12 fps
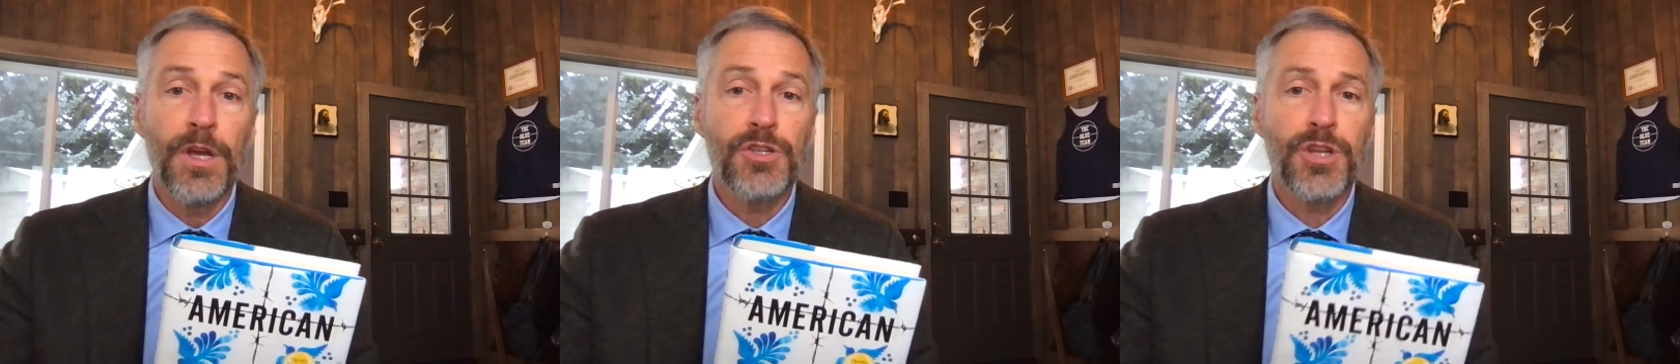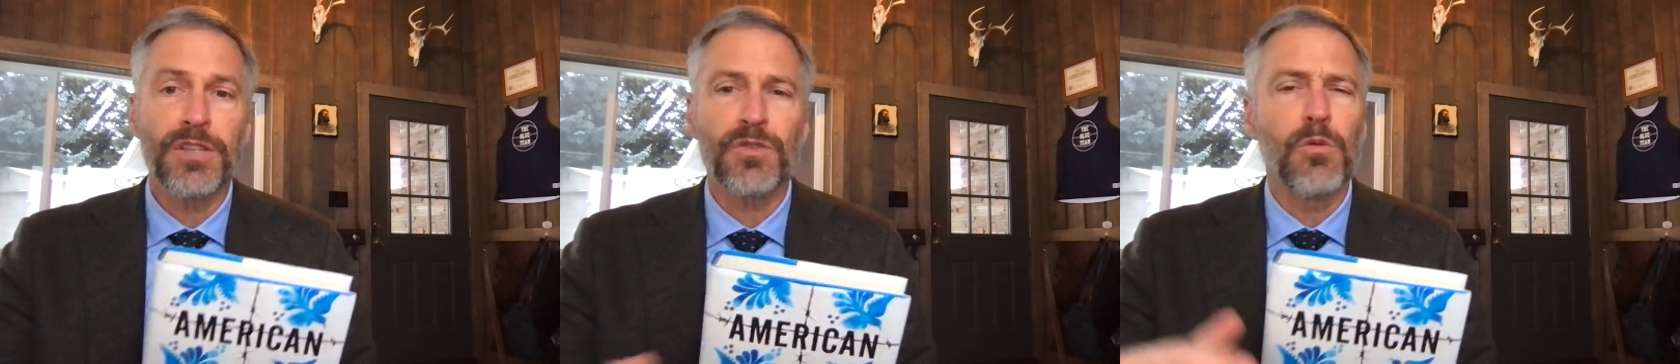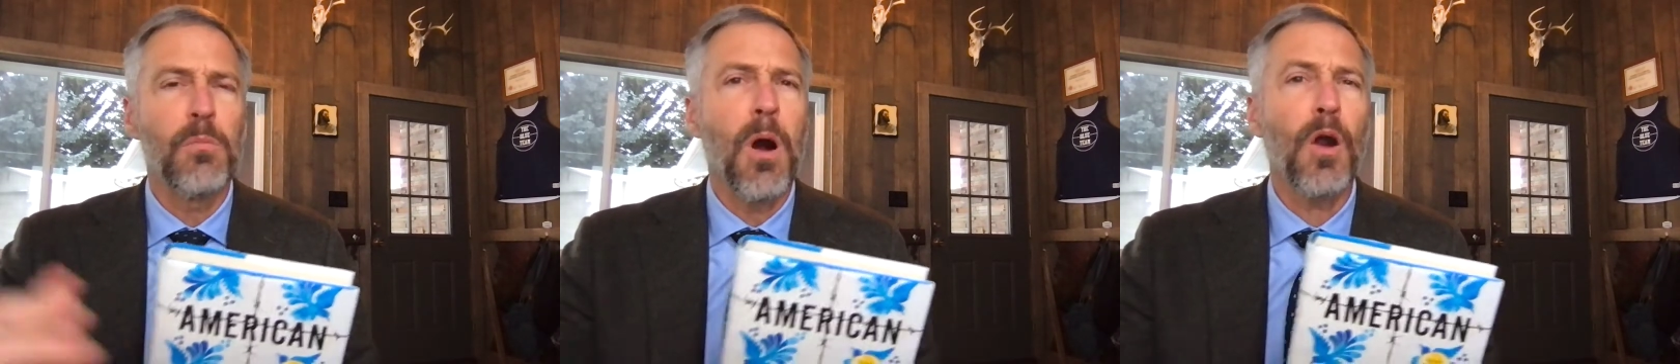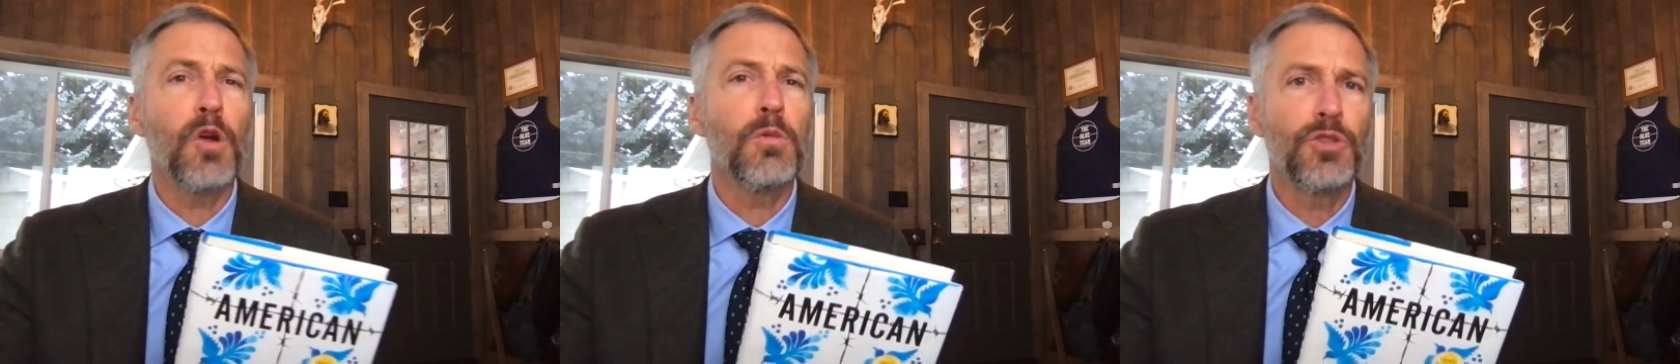she does a
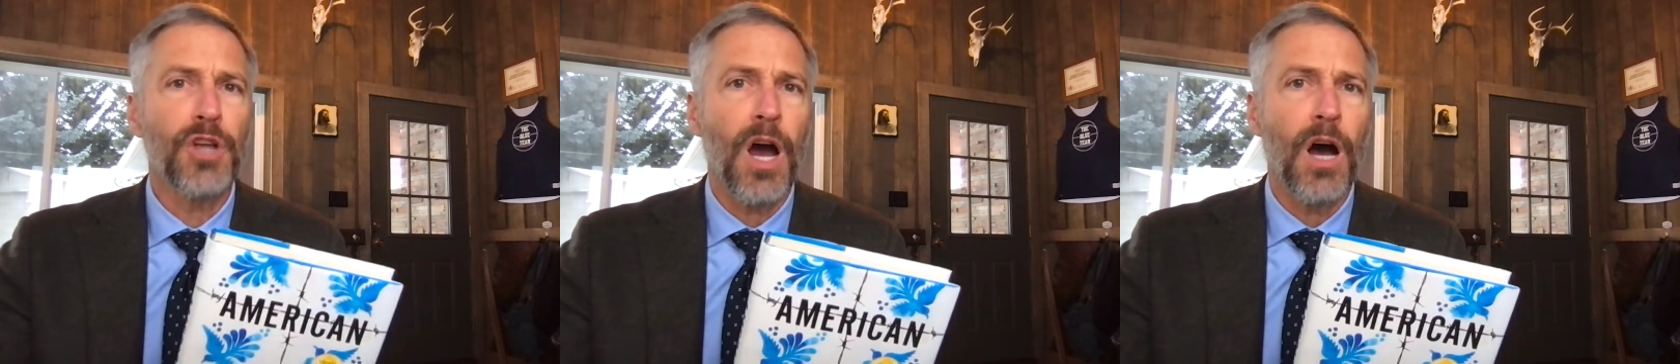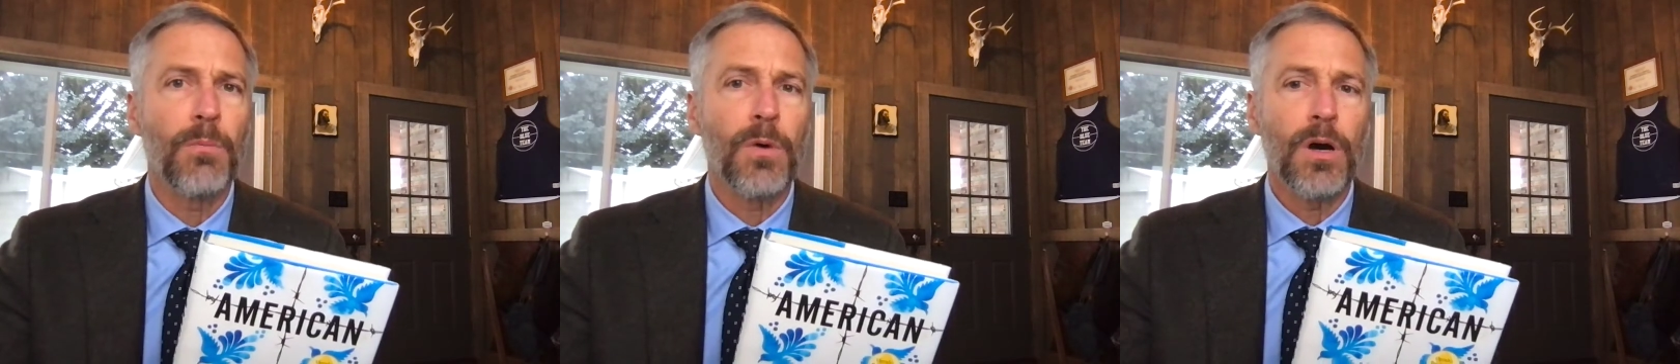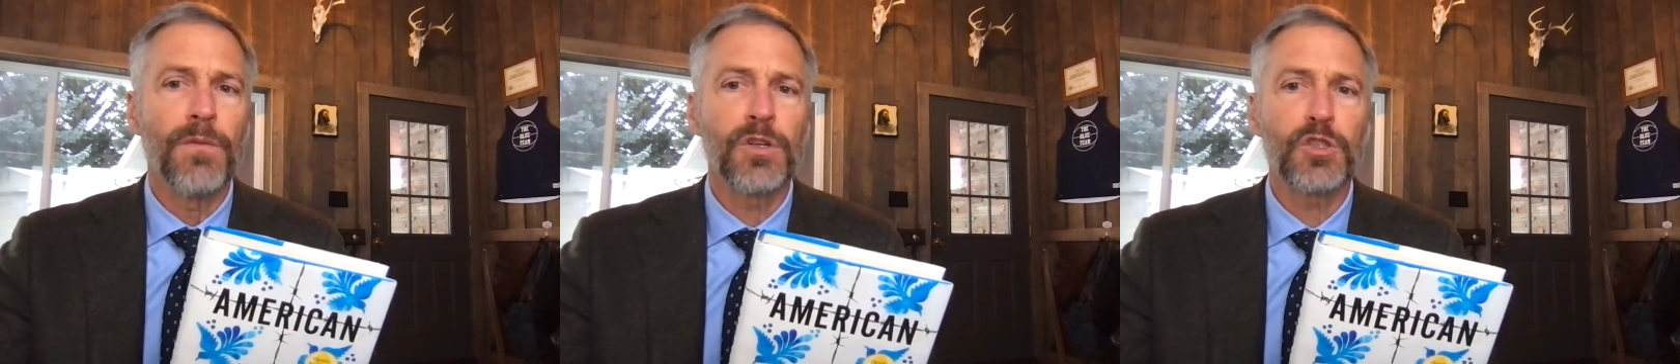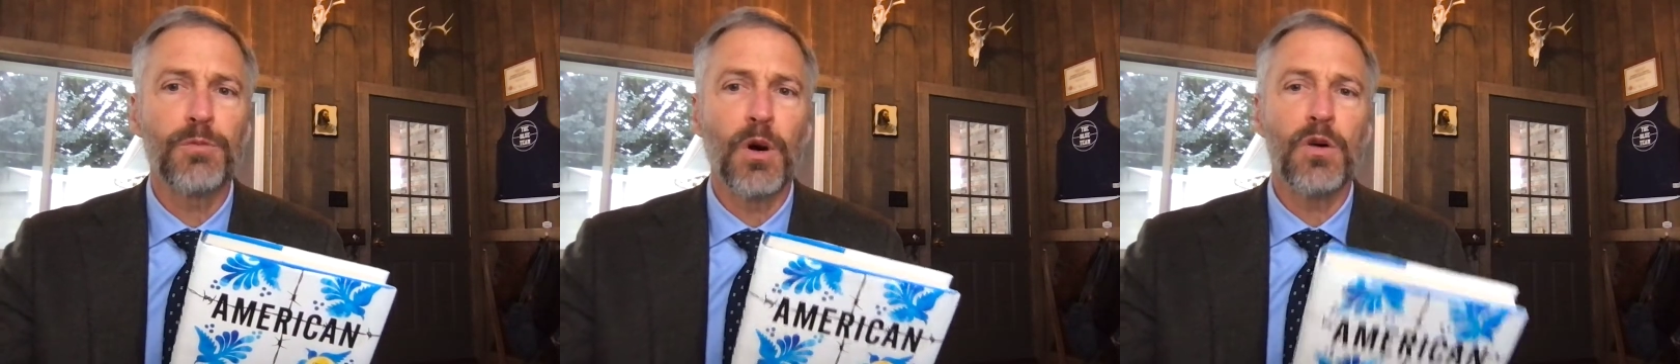remarkable job of
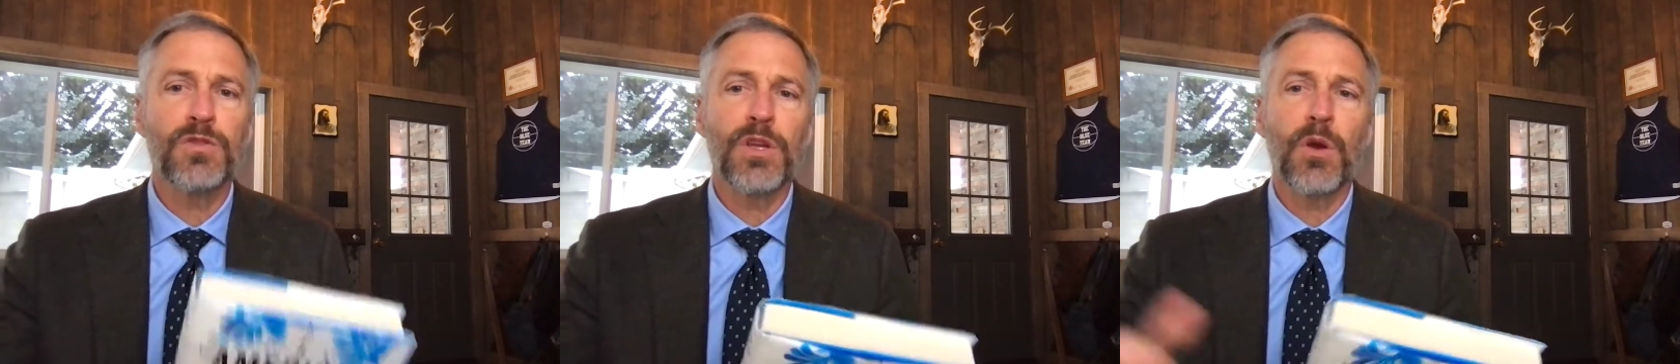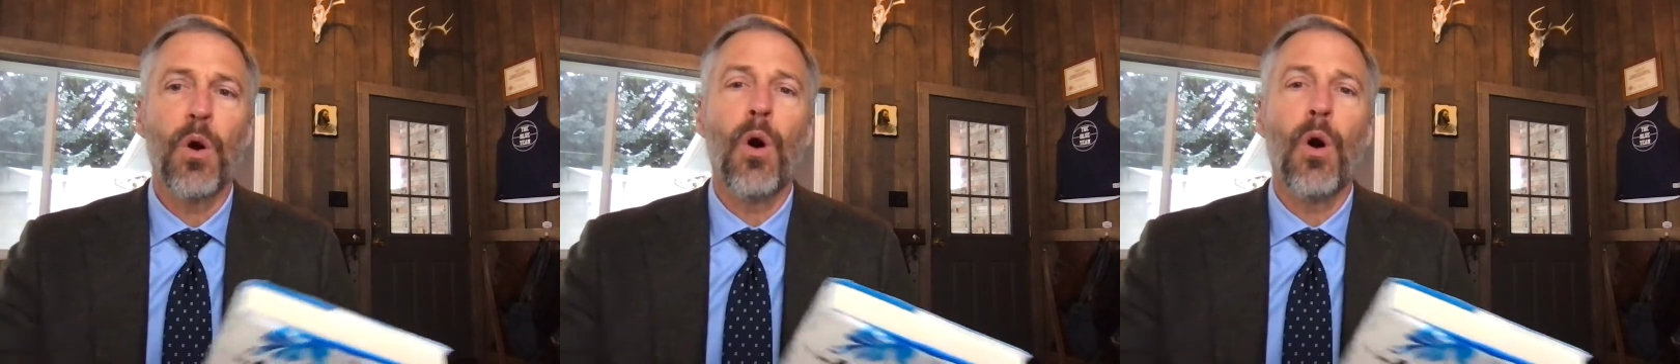exposing